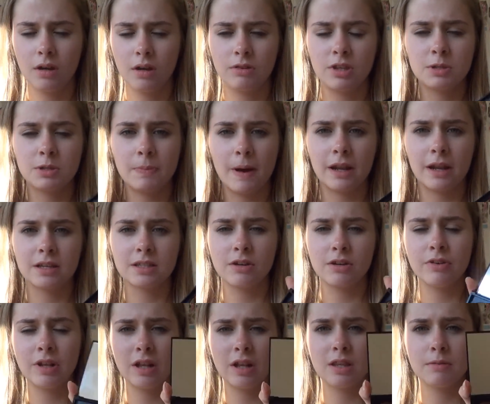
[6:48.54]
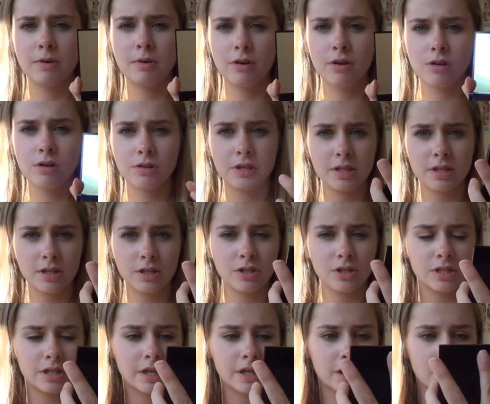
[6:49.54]
this palette because I really like the mirror on this. I
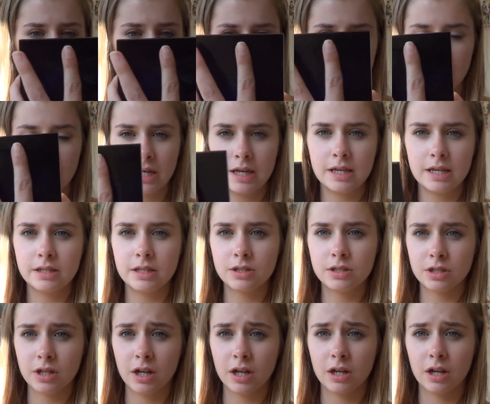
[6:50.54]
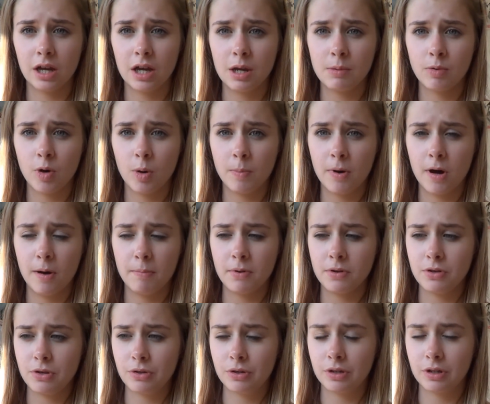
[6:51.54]
just think it's really easy to kind of like prop up
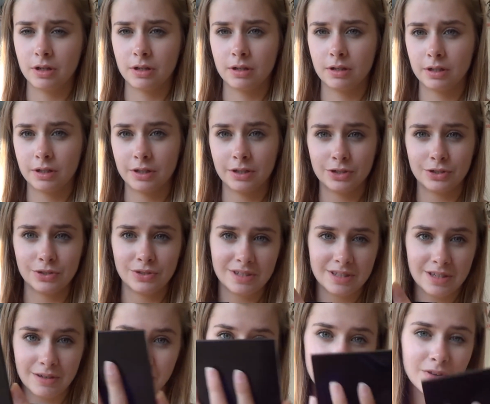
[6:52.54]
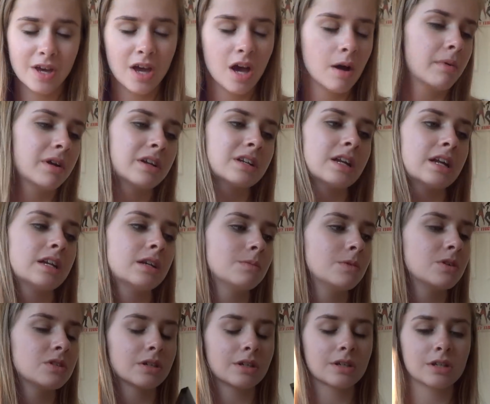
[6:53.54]
and you can look at yourself. But I didn't end up
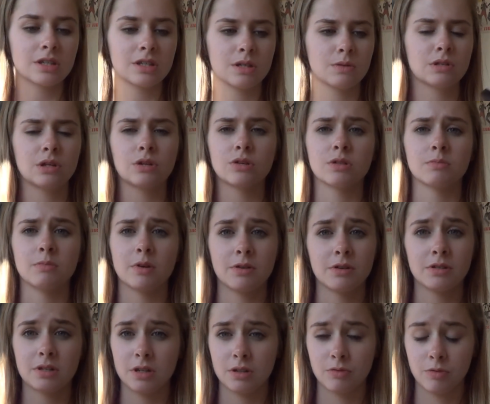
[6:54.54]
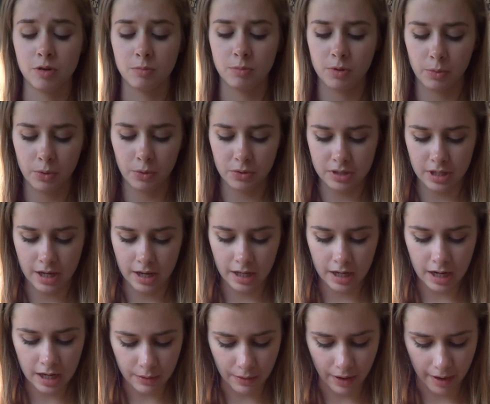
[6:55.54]
using it because there was loads of mirrors on the room that we were staying
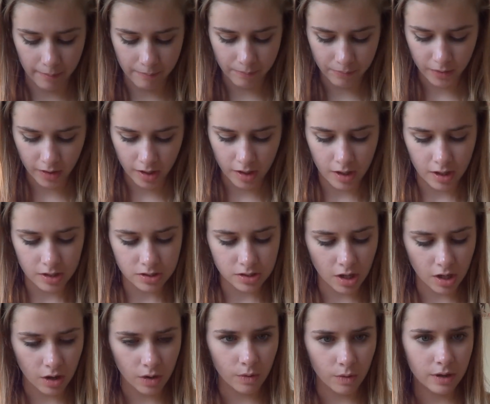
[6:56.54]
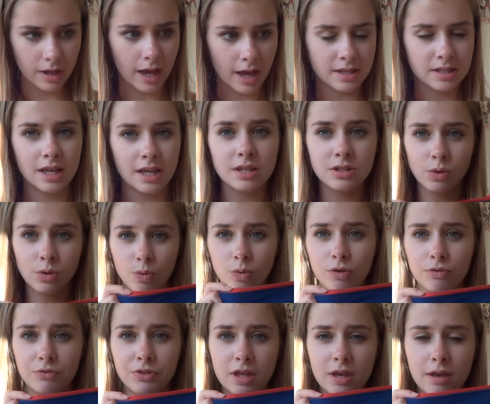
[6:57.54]
in anyway. So yes, that's all
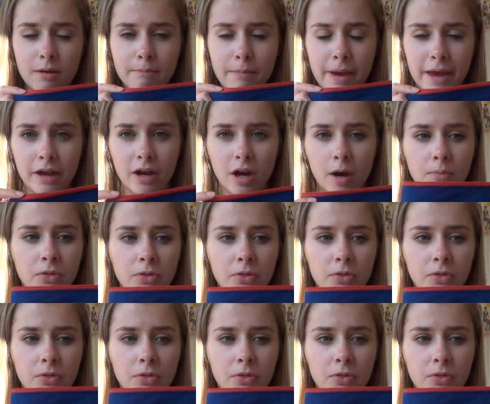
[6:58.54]
of the makeup